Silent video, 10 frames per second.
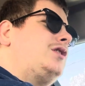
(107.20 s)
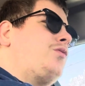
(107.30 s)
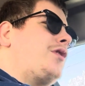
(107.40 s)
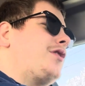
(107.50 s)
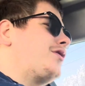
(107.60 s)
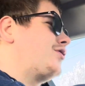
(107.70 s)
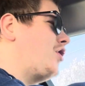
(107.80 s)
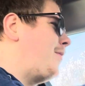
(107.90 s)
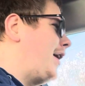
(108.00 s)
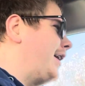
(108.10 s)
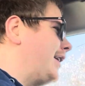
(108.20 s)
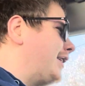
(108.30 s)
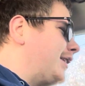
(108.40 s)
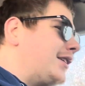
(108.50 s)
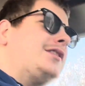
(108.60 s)
with Joe Biden
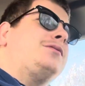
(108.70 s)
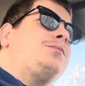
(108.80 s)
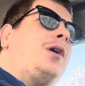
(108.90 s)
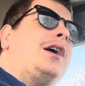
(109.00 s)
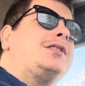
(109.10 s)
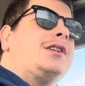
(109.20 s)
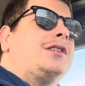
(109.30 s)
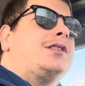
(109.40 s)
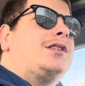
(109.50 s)
as president,